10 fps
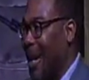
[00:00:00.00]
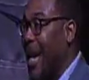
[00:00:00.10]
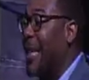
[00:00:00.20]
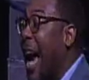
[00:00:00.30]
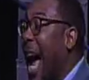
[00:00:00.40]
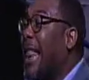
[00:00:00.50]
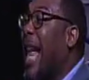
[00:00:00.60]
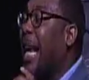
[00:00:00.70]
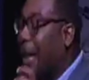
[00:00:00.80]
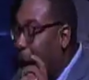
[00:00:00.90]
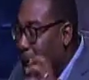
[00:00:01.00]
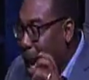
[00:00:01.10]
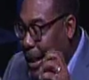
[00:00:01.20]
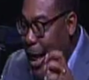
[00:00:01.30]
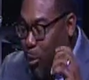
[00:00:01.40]
See, I
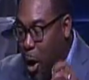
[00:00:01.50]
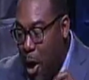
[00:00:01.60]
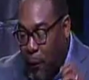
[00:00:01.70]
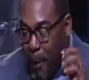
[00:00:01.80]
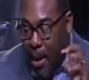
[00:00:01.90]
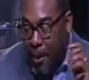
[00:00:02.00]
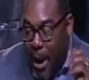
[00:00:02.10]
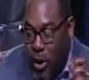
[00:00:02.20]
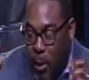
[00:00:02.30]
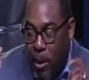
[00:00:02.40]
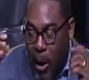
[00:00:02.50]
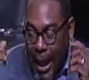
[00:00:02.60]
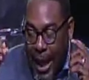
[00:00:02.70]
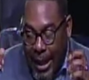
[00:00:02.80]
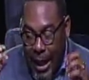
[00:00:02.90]
like these words from the Apostle Paul.
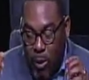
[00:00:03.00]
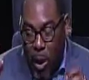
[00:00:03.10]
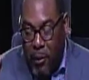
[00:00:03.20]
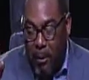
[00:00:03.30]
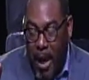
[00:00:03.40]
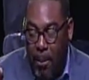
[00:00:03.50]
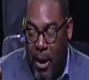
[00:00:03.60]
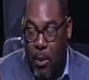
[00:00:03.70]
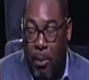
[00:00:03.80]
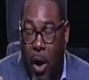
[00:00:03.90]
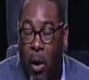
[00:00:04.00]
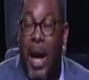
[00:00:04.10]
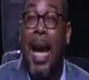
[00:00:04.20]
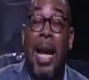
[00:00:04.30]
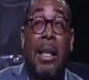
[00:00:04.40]
I like these words from the Apostle Paul.
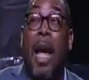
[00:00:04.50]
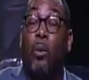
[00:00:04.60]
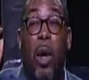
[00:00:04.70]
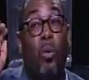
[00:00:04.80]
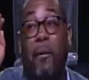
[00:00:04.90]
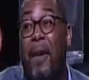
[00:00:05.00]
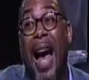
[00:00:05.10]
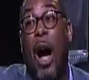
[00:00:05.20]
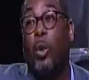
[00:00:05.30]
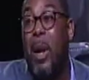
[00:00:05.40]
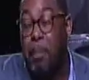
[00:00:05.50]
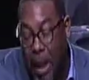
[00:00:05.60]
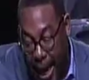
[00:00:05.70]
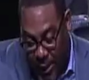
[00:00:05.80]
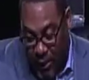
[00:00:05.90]
He said, when reviled, we
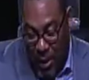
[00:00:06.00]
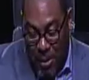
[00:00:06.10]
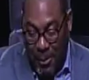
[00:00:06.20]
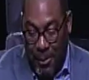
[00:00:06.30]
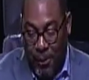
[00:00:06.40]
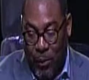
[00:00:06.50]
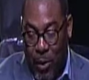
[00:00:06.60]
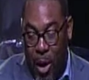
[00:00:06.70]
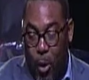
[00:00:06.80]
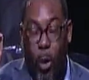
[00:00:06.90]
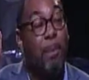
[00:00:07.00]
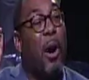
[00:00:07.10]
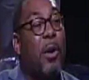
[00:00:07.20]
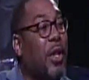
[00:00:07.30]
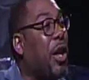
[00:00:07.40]
blessed. When
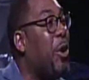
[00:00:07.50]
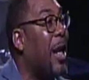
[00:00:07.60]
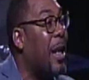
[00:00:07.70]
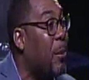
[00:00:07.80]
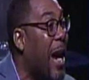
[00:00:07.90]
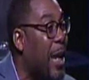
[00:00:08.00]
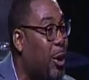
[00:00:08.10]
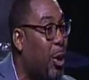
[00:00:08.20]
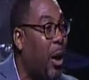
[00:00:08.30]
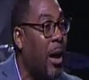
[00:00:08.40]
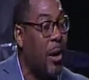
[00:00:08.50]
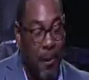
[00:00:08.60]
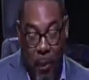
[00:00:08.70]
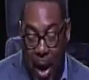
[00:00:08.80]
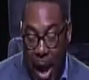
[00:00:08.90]
persecuted, we endure.
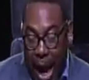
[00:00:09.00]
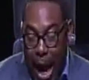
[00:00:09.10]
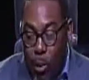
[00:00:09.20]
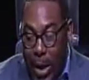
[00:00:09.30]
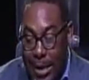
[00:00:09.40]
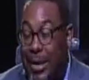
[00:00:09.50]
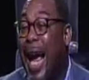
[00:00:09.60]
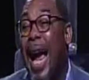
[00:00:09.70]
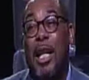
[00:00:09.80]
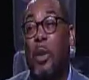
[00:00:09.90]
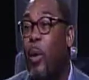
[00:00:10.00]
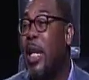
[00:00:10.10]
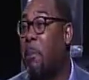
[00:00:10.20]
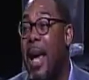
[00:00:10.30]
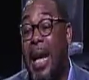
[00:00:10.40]
And when slandered, we
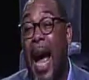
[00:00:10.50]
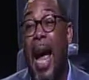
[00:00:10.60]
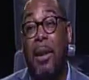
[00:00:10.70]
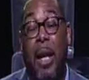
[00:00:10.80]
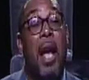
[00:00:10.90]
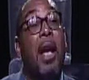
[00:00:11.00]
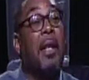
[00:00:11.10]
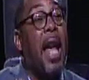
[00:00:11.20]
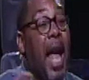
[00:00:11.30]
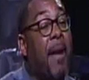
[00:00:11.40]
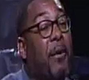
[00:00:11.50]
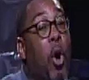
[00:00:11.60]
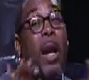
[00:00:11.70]
speak kindly. See, if you